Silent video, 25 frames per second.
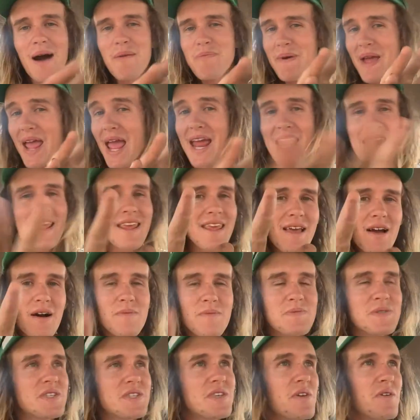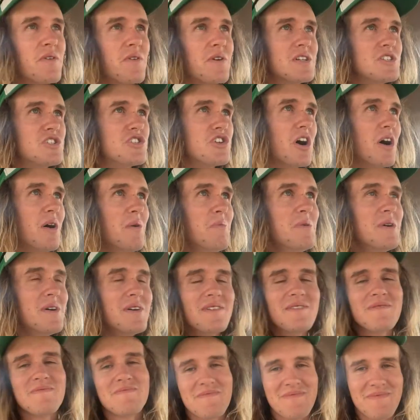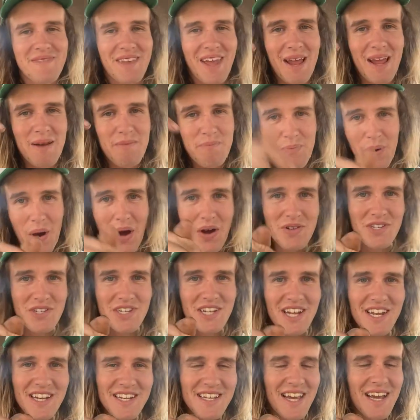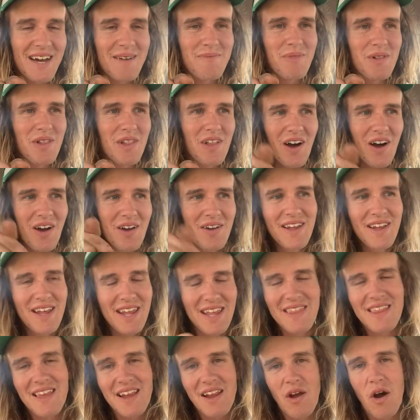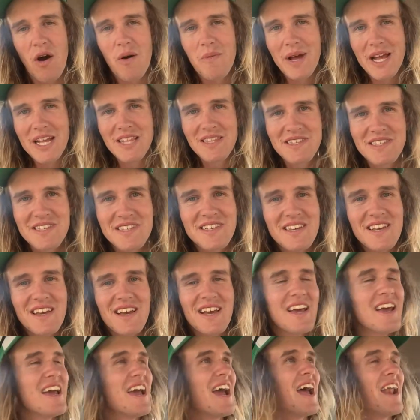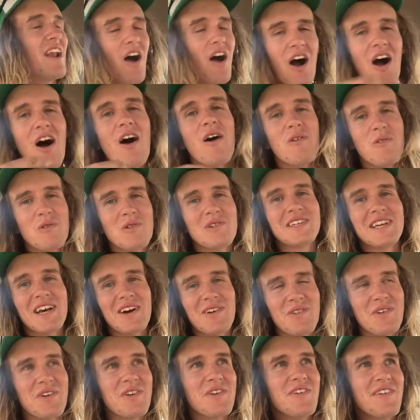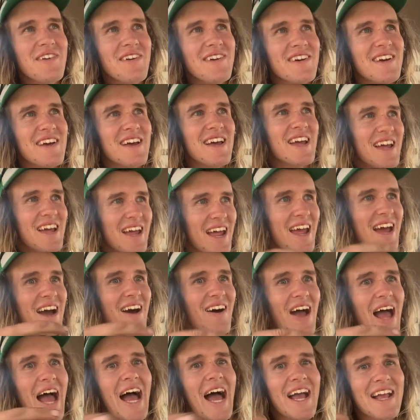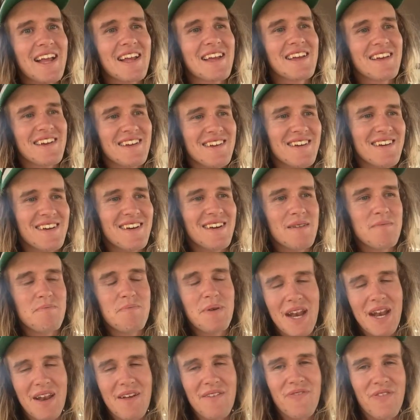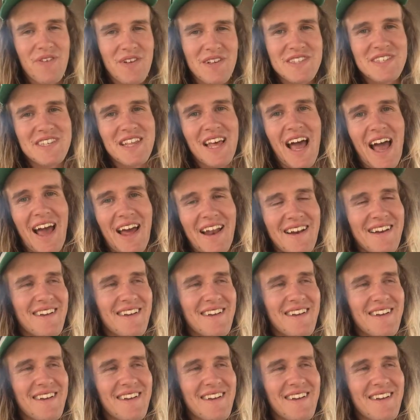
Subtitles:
any obscure job and post it down below in the comments, and I will tell you how ag benefits that.